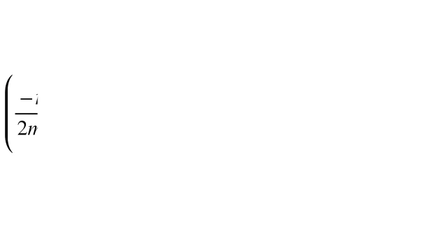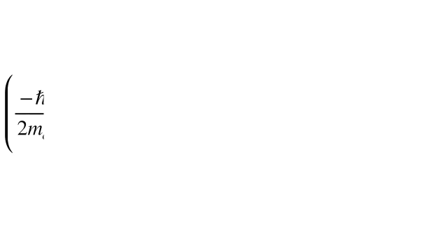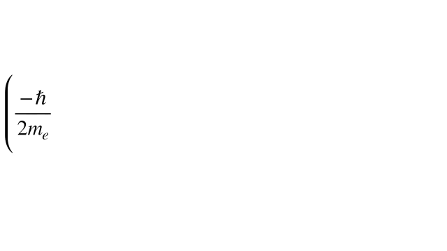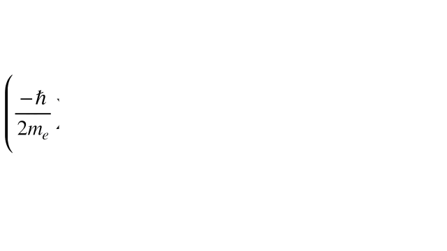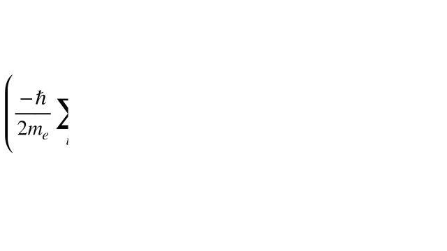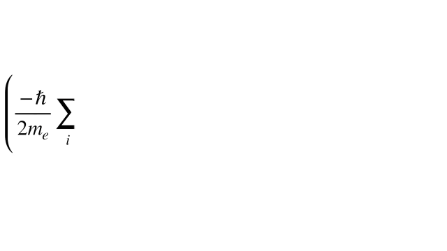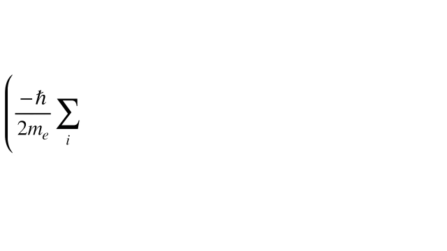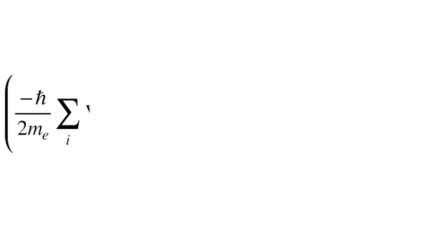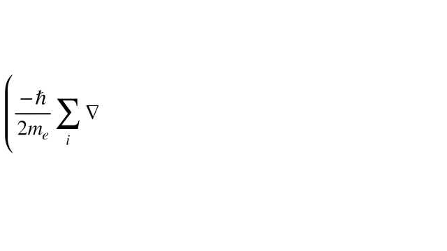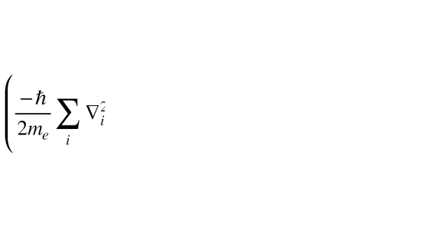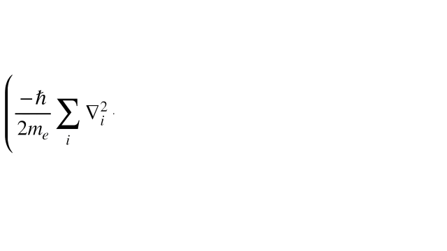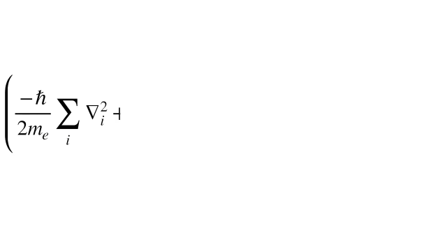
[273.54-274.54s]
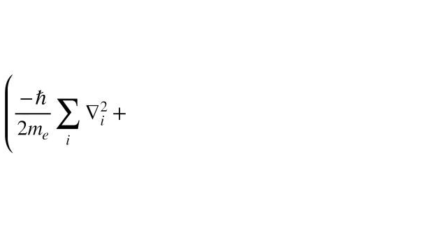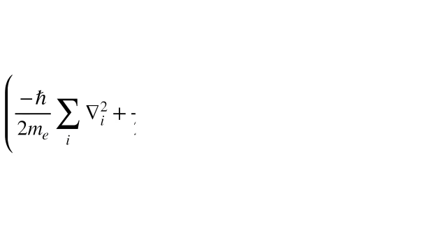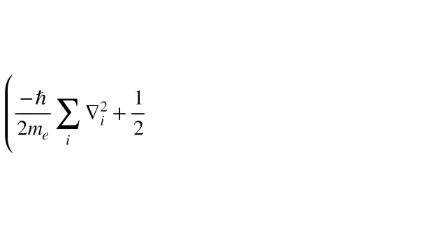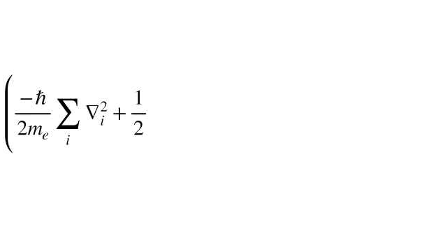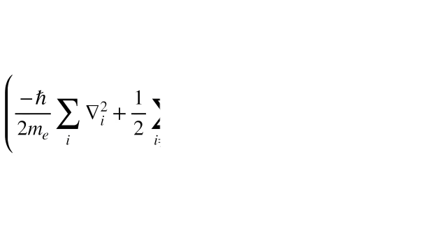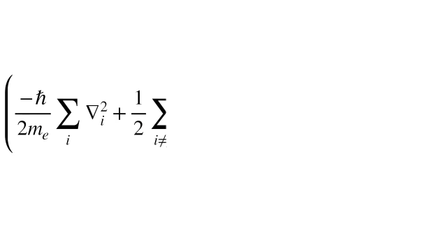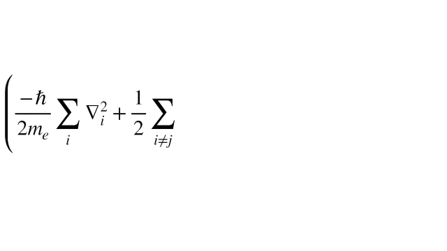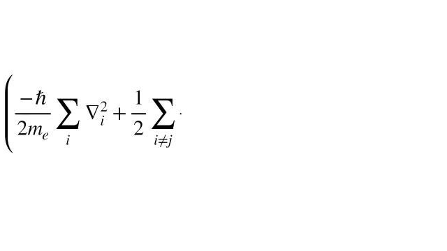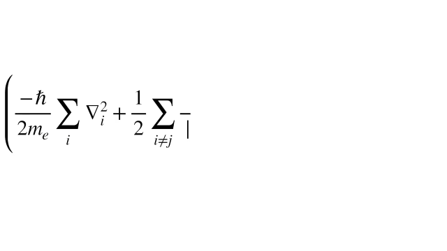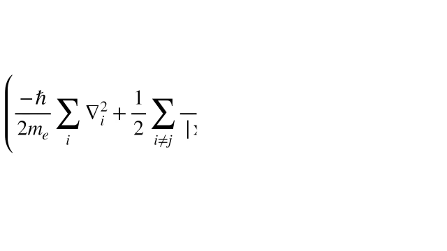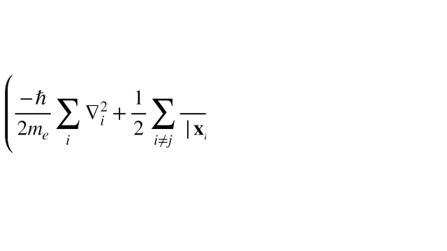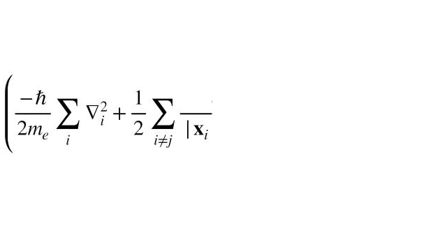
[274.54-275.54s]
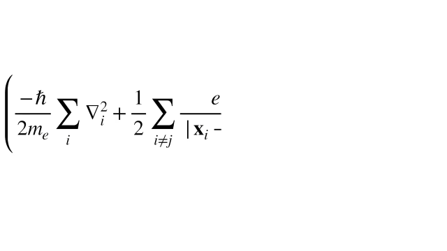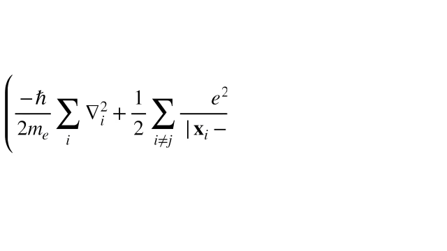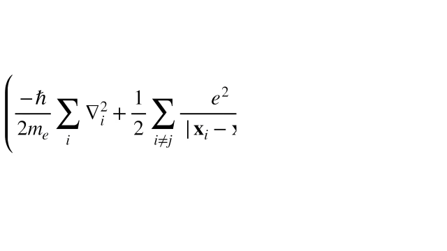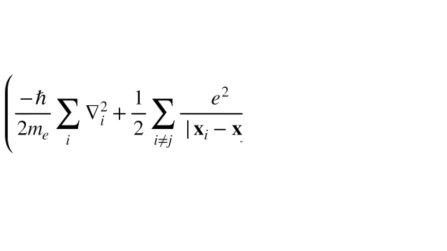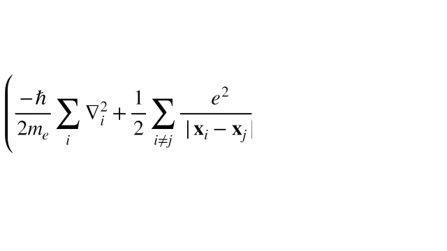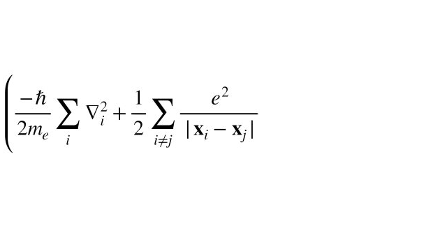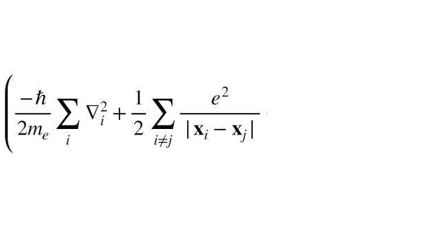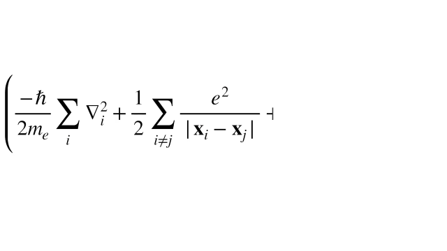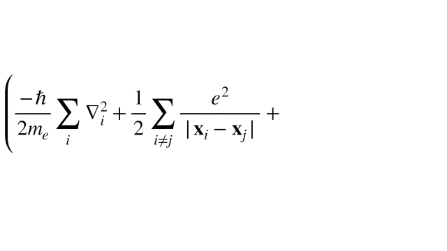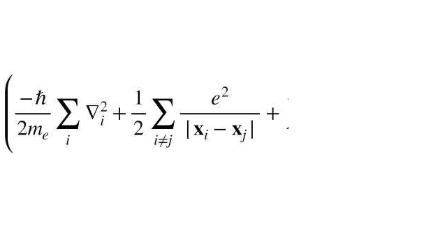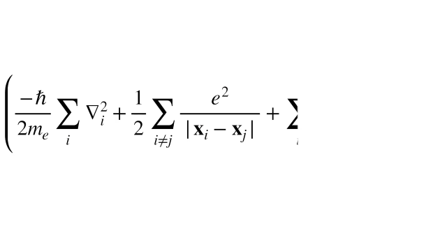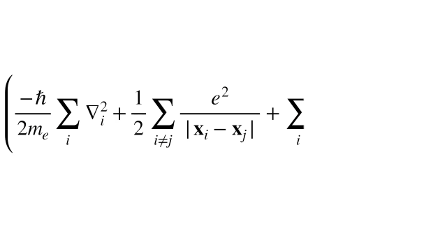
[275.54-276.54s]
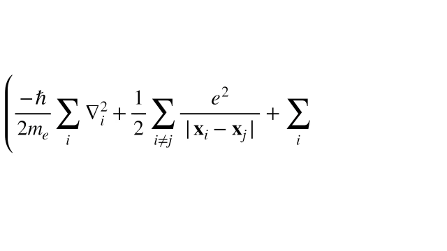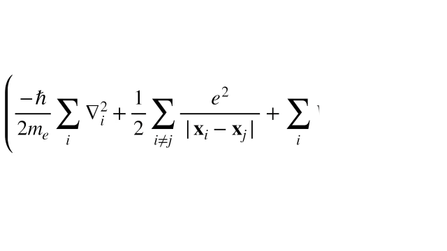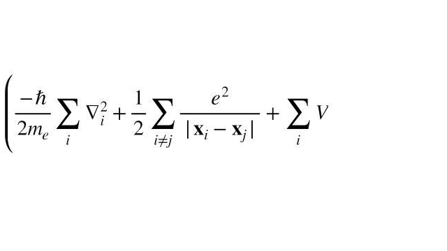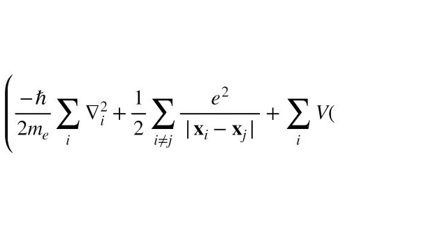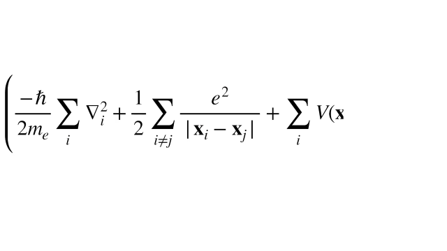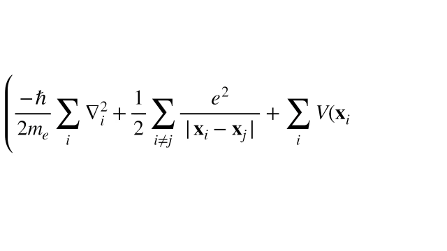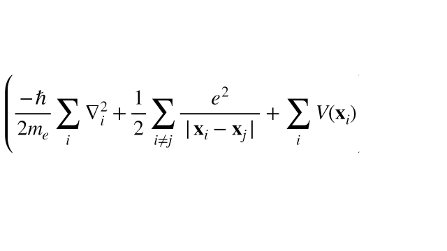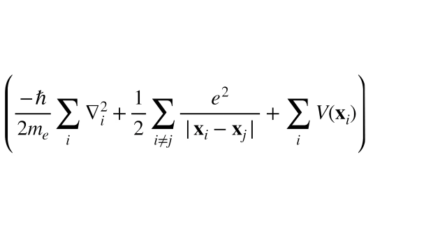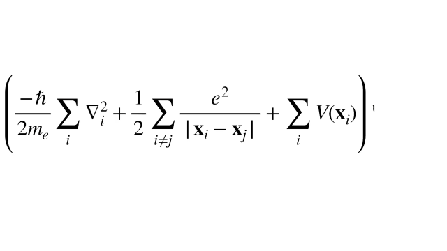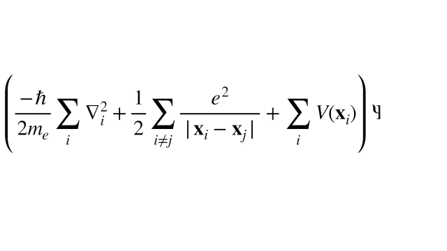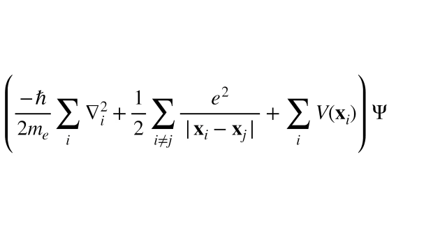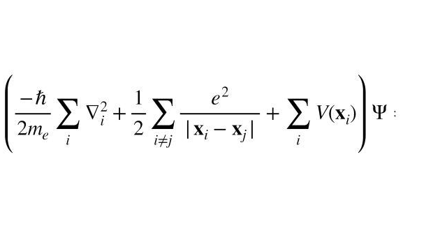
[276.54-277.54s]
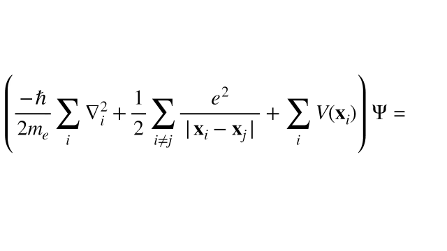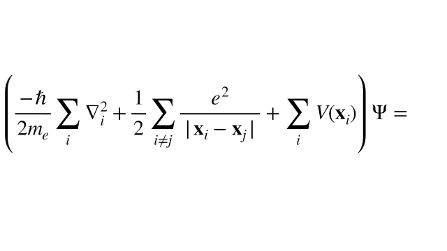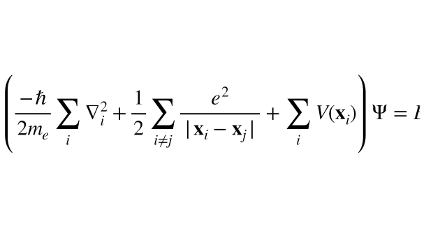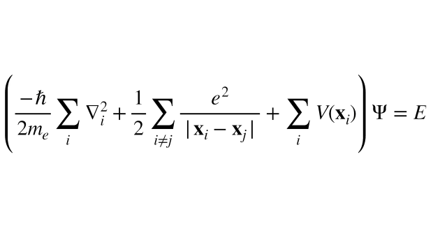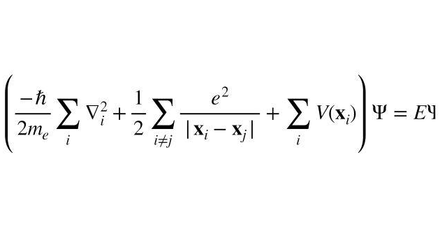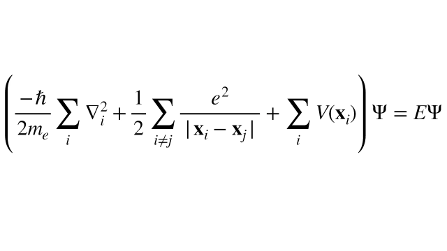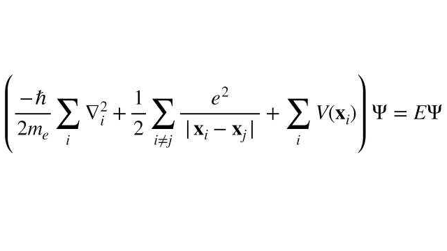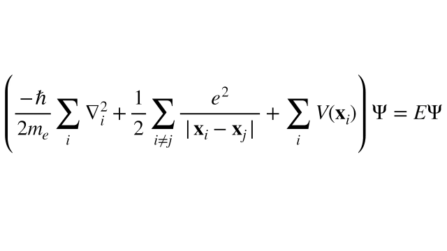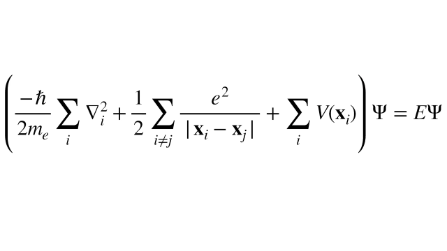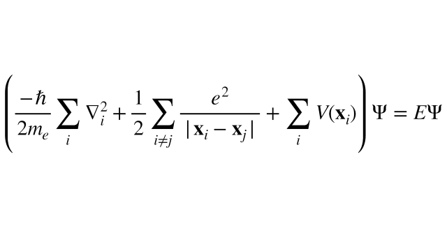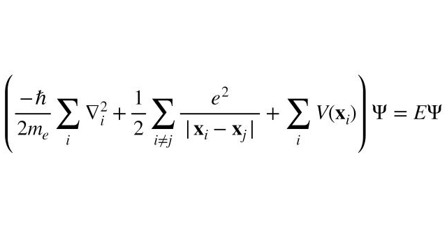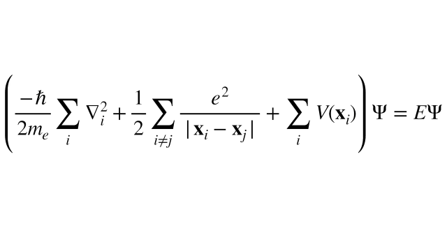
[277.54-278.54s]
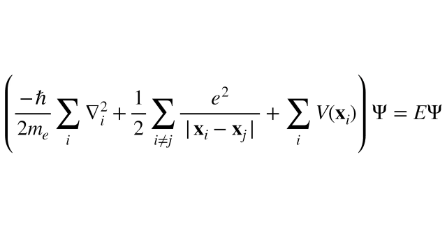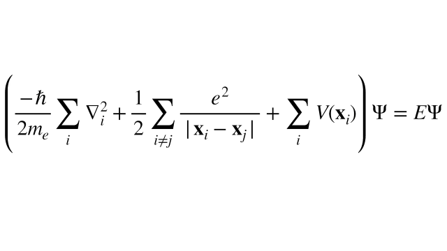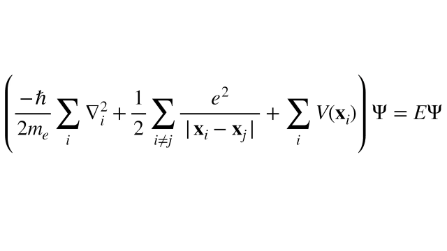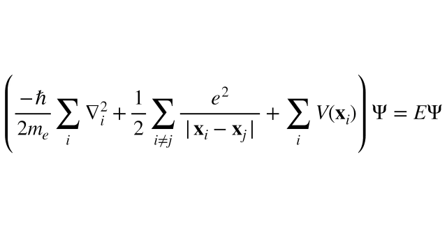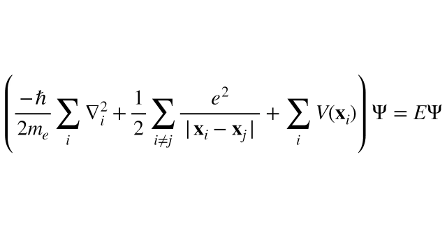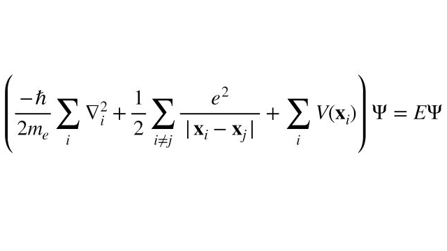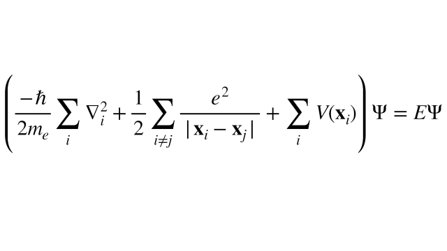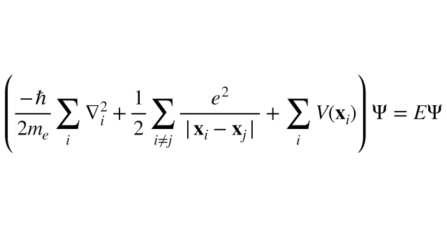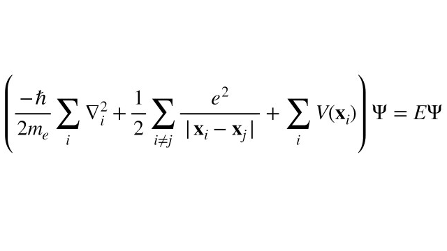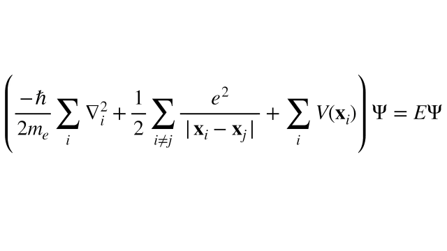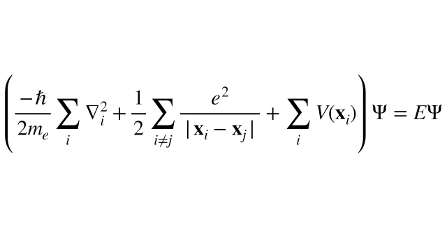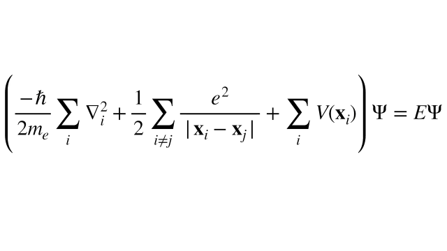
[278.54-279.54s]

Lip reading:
Nobody's mouth can be seen.